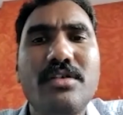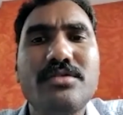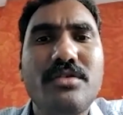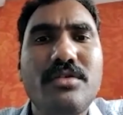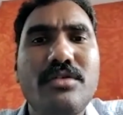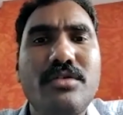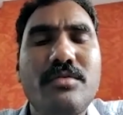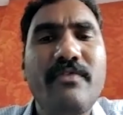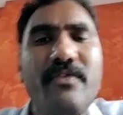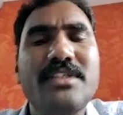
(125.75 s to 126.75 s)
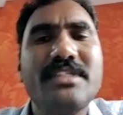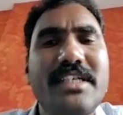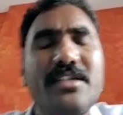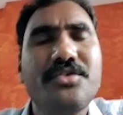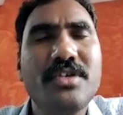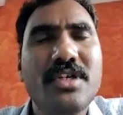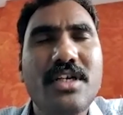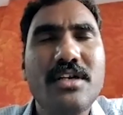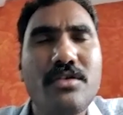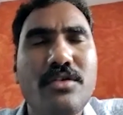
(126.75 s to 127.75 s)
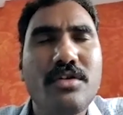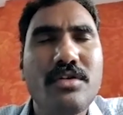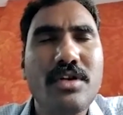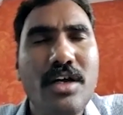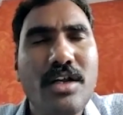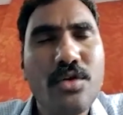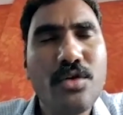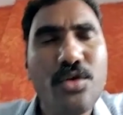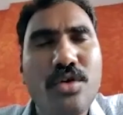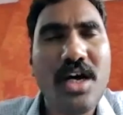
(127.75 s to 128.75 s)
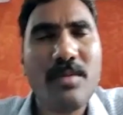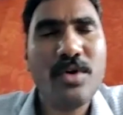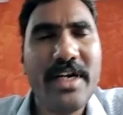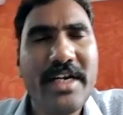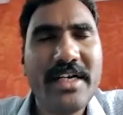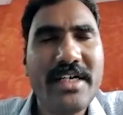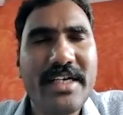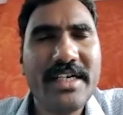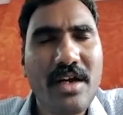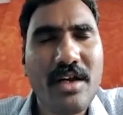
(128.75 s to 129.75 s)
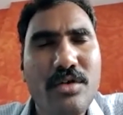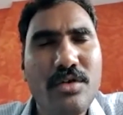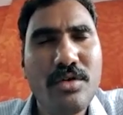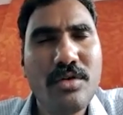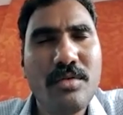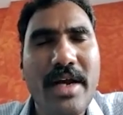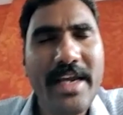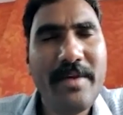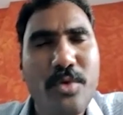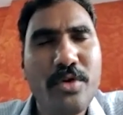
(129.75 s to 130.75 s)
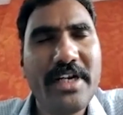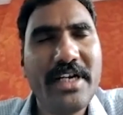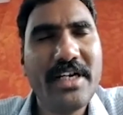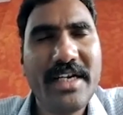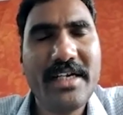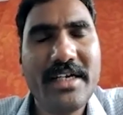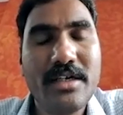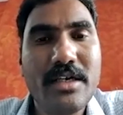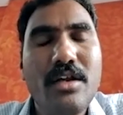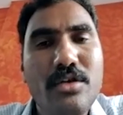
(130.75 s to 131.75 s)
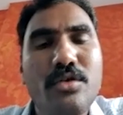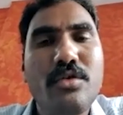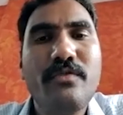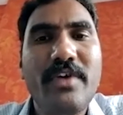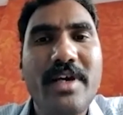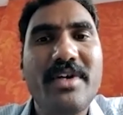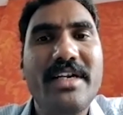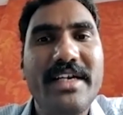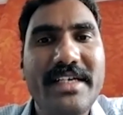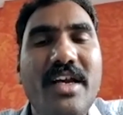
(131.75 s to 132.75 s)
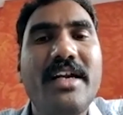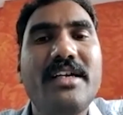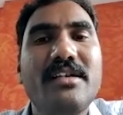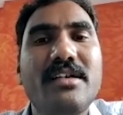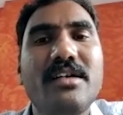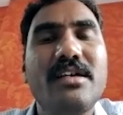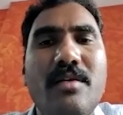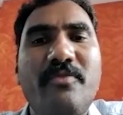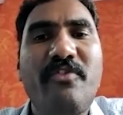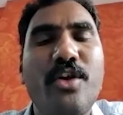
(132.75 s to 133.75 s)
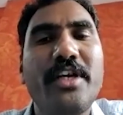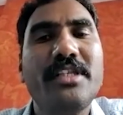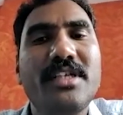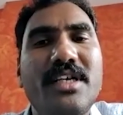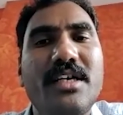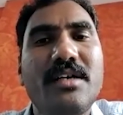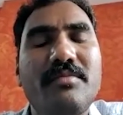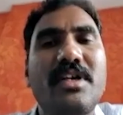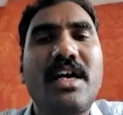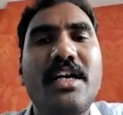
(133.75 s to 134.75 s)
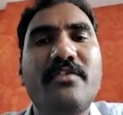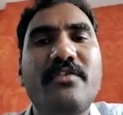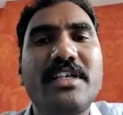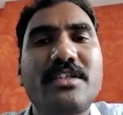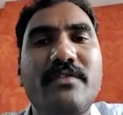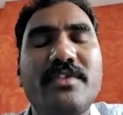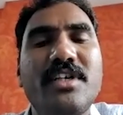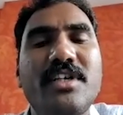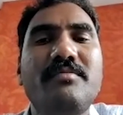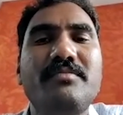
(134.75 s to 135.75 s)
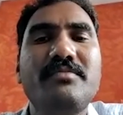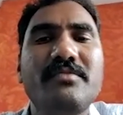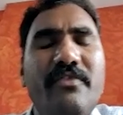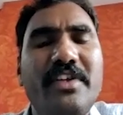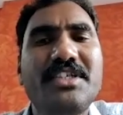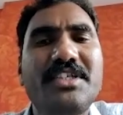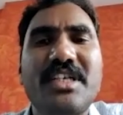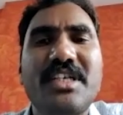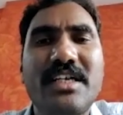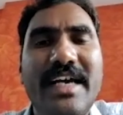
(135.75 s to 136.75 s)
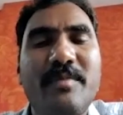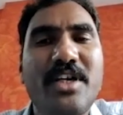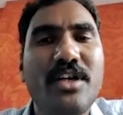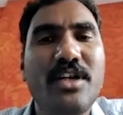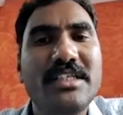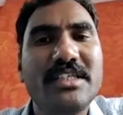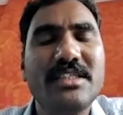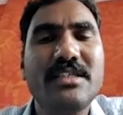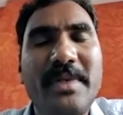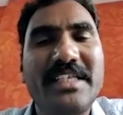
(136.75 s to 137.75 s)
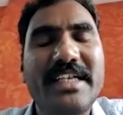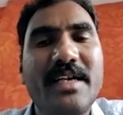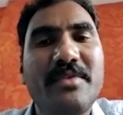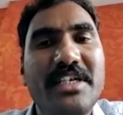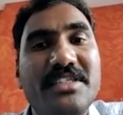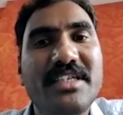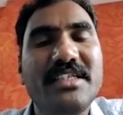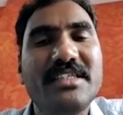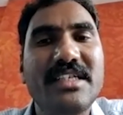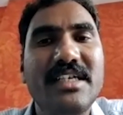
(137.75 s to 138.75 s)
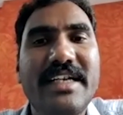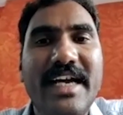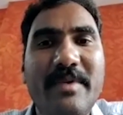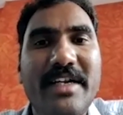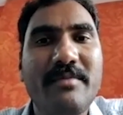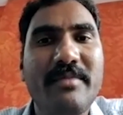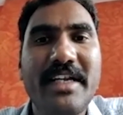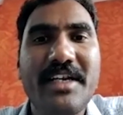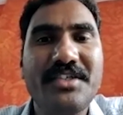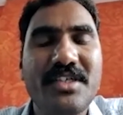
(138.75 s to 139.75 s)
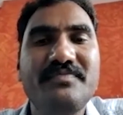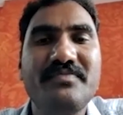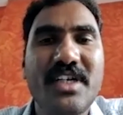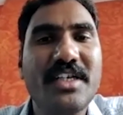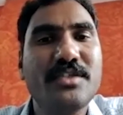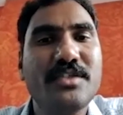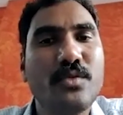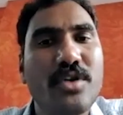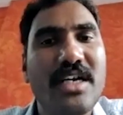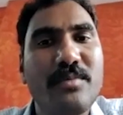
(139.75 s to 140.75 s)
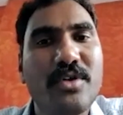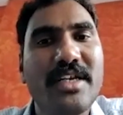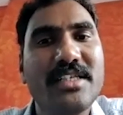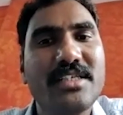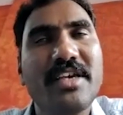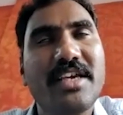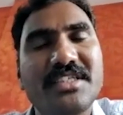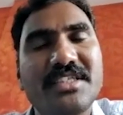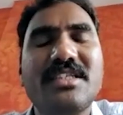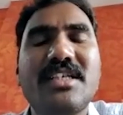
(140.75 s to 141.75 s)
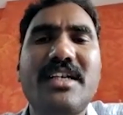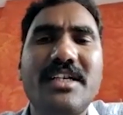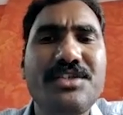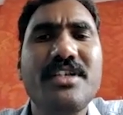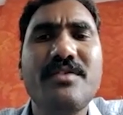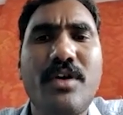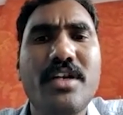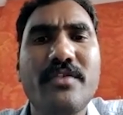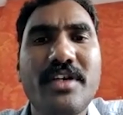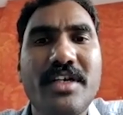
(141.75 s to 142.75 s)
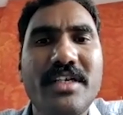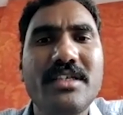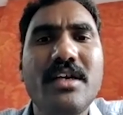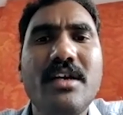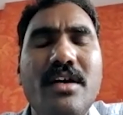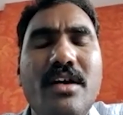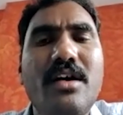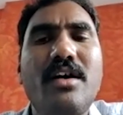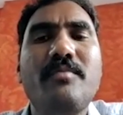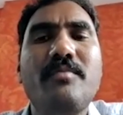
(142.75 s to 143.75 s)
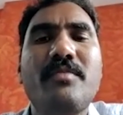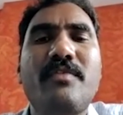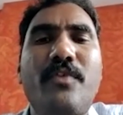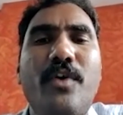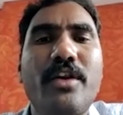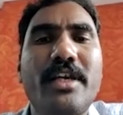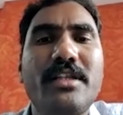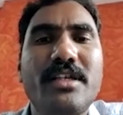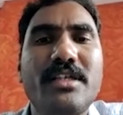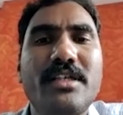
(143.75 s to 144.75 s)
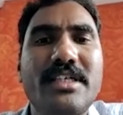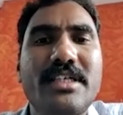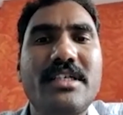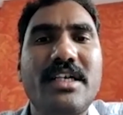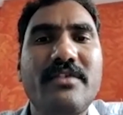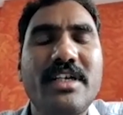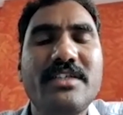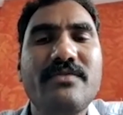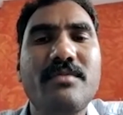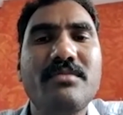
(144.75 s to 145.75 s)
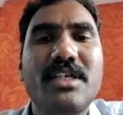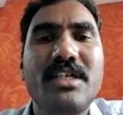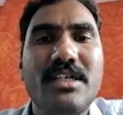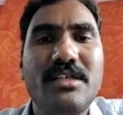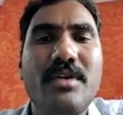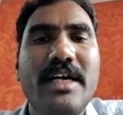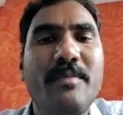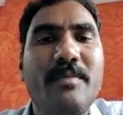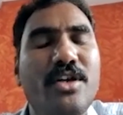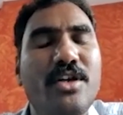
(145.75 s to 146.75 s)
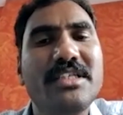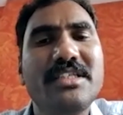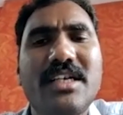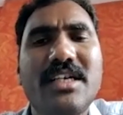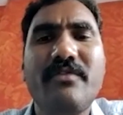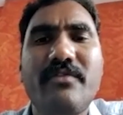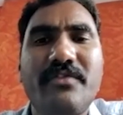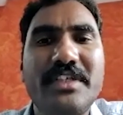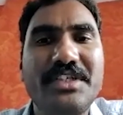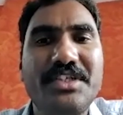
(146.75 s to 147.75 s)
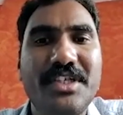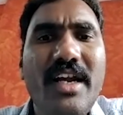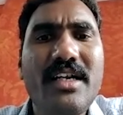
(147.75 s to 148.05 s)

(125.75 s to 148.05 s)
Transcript: So, for strict sugar control, a low carbohydrate diet, low high protein diet, and low fiber diet, and following the advice of the physician or diabetologist, prescribed insulins or diabetic medication, that is oral hypoglycemic agents or whatever it is, following the strict advice from the diabetologist or a physician.